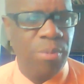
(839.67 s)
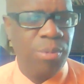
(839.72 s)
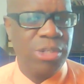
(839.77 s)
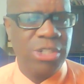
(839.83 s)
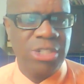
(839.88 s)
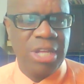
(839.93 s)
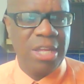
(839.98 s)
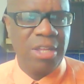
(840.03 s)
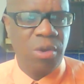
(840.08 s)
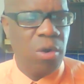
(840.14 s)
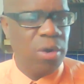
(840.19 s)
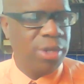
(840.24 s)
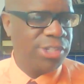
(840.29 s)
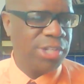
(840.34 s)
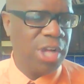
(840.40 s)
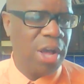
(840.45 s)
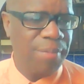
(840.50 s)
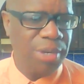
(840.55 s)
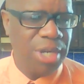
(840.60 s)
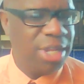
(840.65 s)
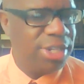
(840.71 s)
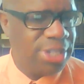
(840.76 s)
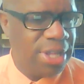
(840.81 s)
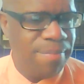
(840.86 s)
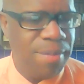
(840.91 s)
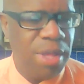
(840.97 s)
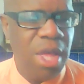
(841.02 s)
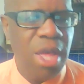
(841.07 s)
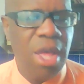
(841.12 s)
They would say, oh, it's
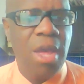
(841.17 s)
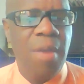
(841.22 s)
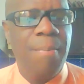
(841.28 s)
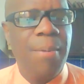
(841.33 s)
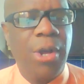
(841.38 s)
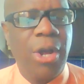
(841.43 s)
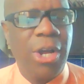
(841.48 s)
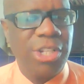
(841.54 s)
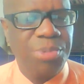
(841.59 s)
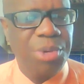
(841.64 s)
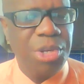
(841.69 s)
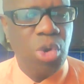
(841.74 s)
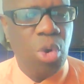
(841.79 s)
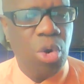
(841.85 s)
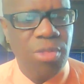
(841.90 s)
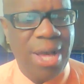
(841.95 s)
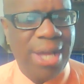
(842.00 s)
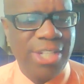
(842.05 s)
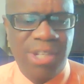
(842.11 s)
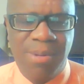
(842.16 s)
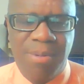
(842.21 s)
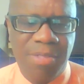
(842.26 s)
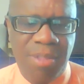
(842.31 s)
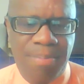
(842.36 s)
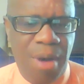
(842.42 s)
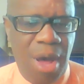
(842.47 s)
communism, because we know that some of the